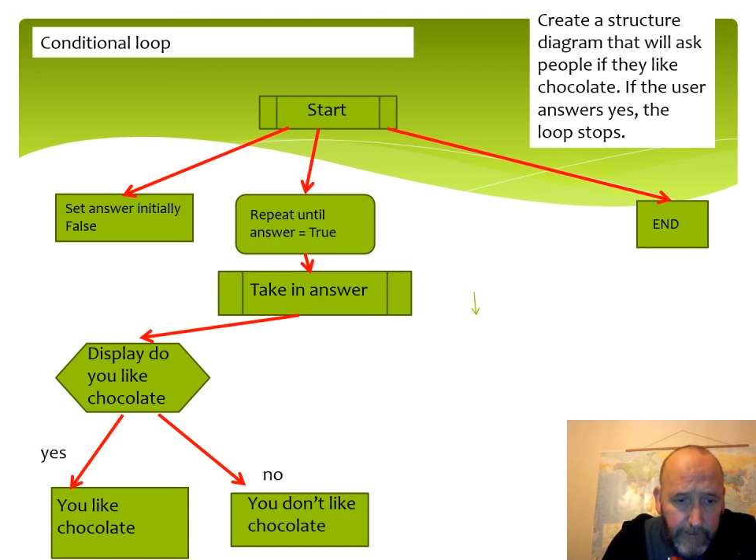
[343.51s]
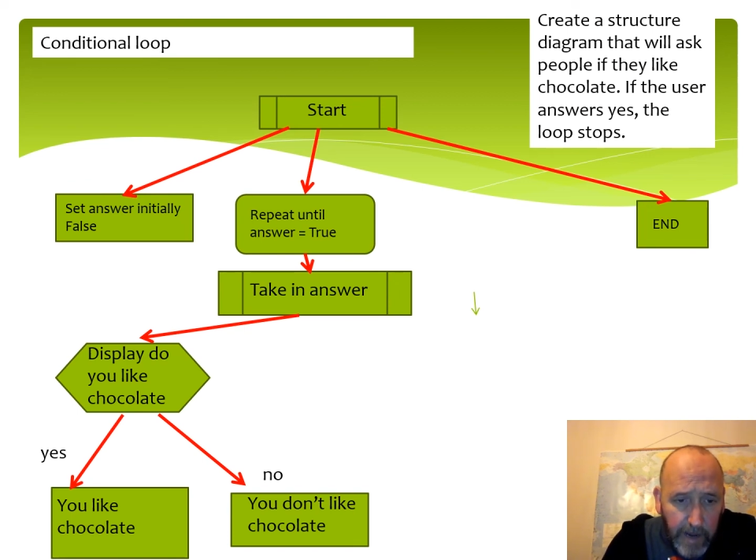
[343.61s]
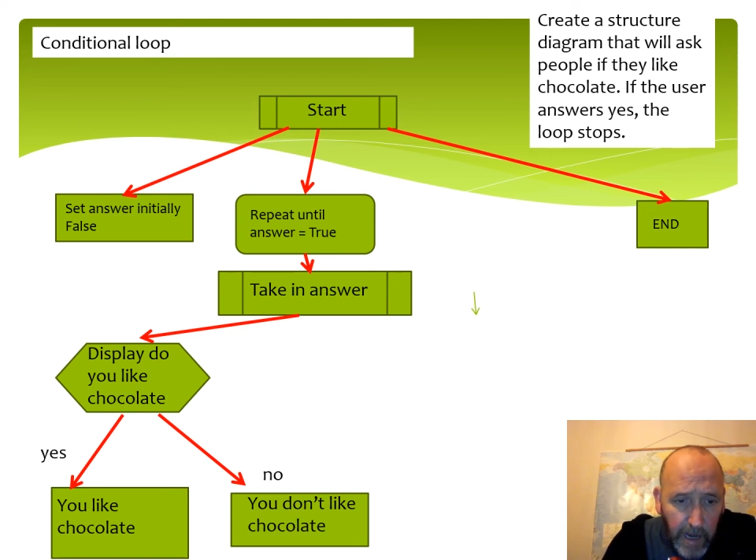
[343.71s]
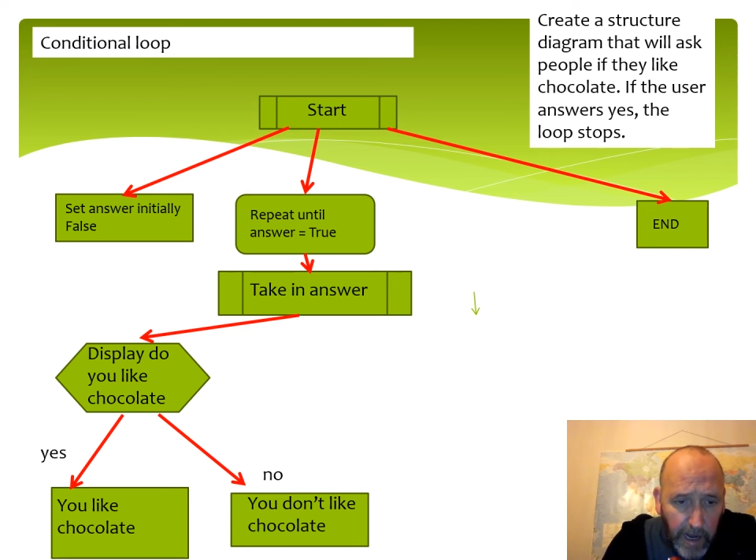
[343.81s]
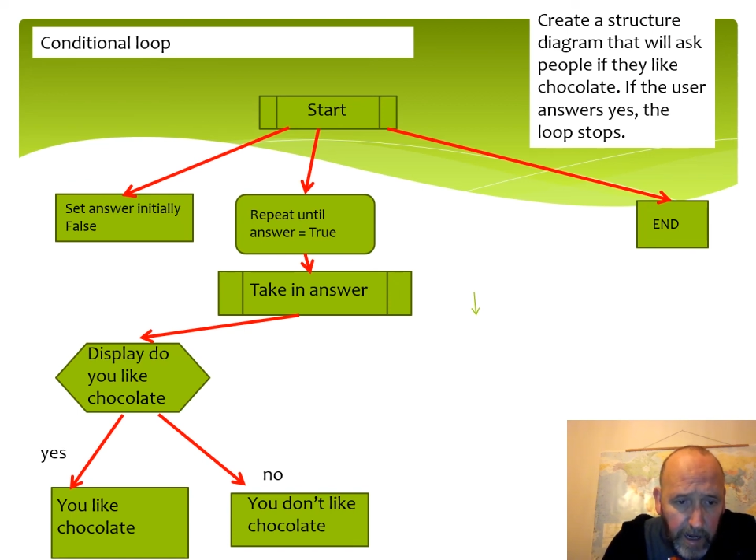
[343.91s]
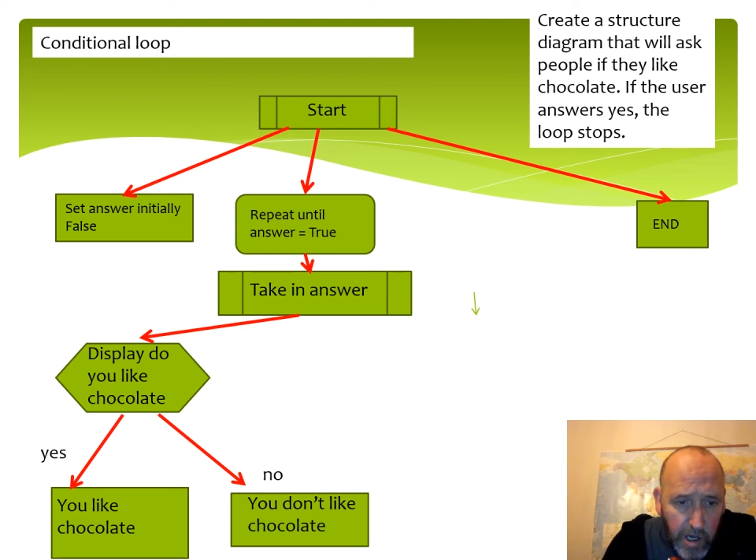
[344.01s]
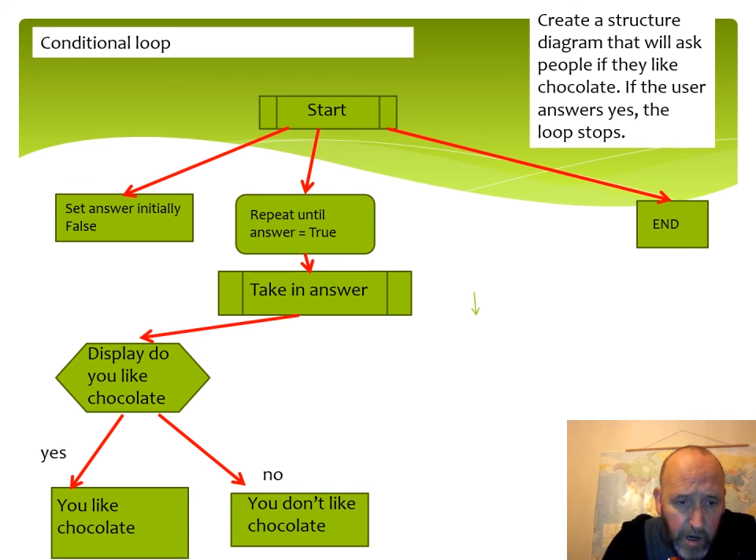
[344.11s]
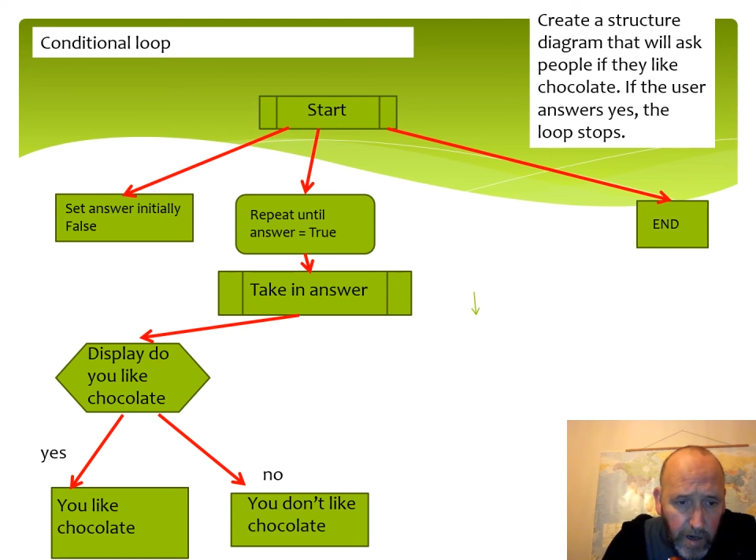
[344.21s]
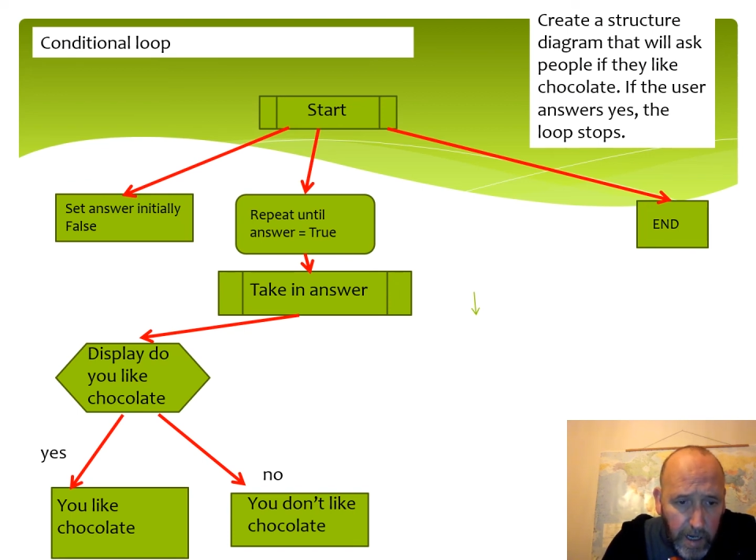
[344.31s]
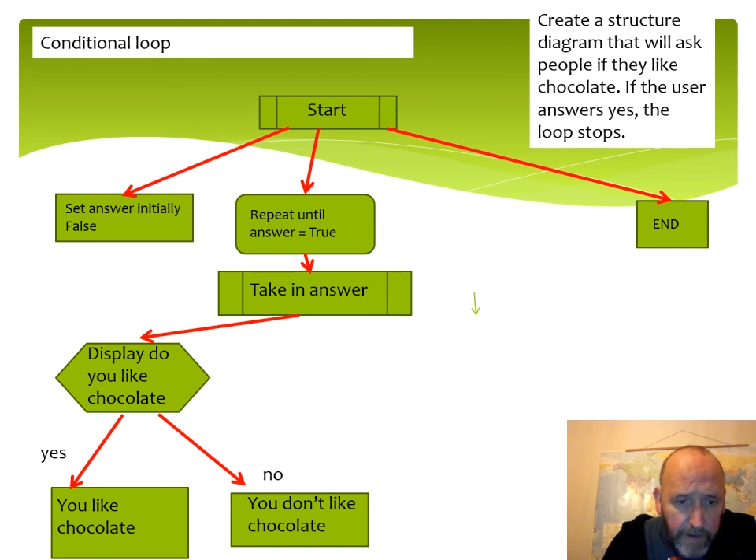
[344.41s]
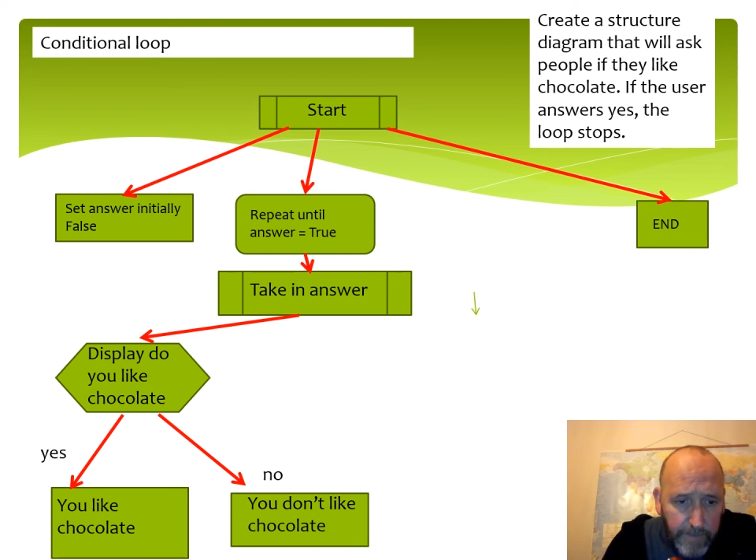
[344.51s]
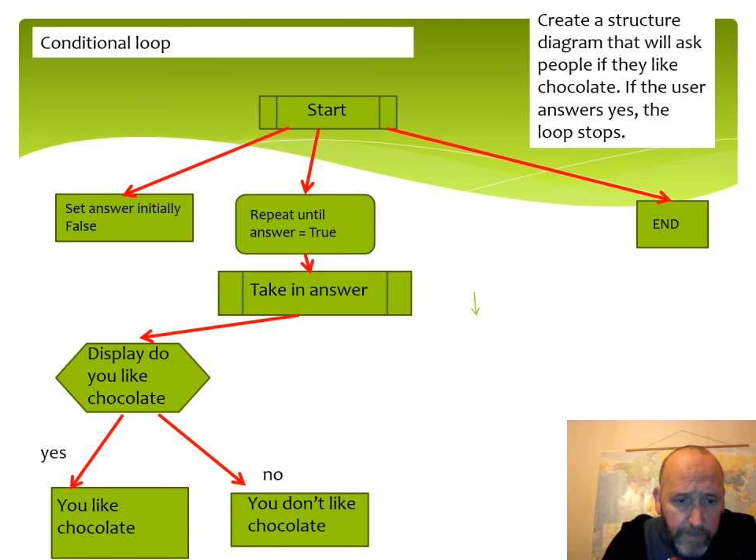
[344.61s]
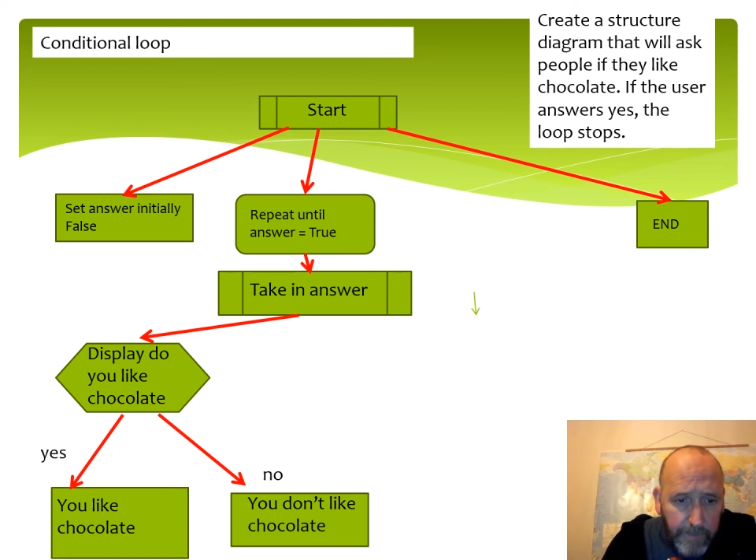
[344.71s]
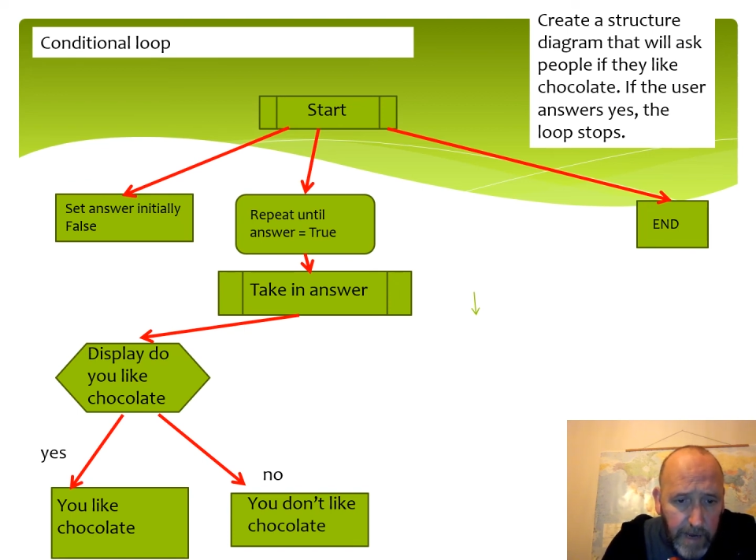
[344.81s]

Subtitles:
Do you like chocolate?